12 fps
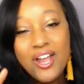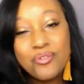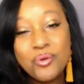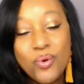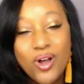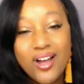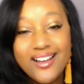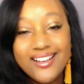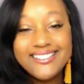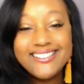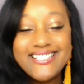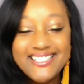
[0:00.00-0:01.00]

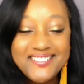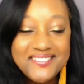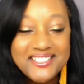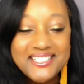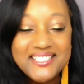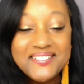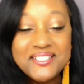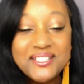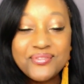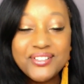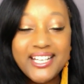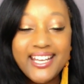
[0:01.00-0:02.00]
everyone, this is
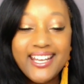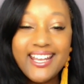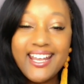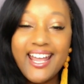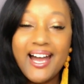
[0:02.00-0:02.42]
Tiffany.